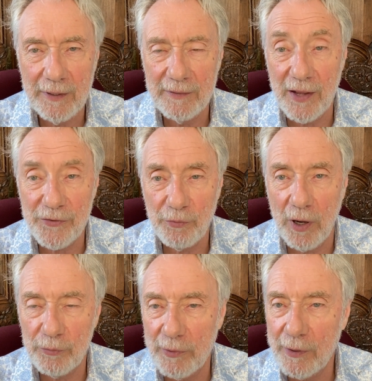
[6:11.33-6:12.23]
That's
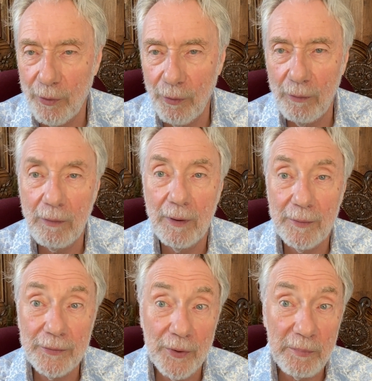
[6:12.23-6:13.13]
what we call
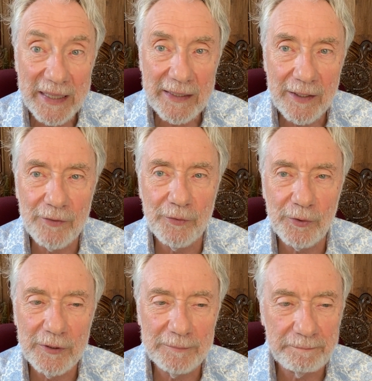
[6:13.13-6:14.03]
the meaning of the word.